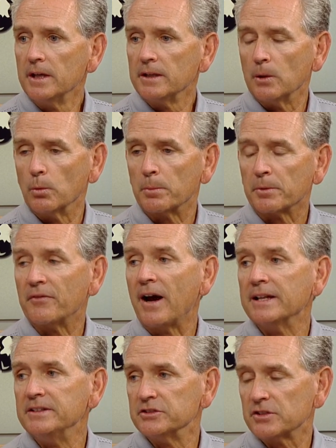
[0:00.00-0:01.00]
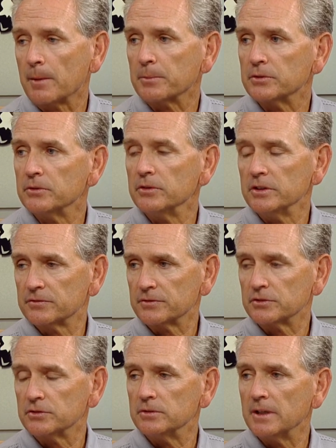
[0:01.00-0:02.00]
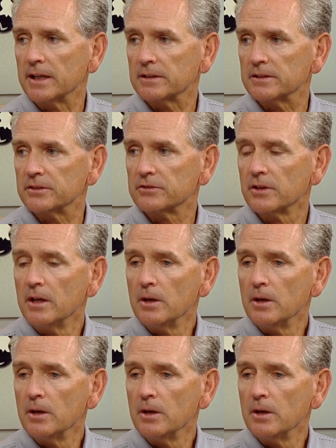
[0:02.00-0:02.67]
that will provide these opportunities for student athletes.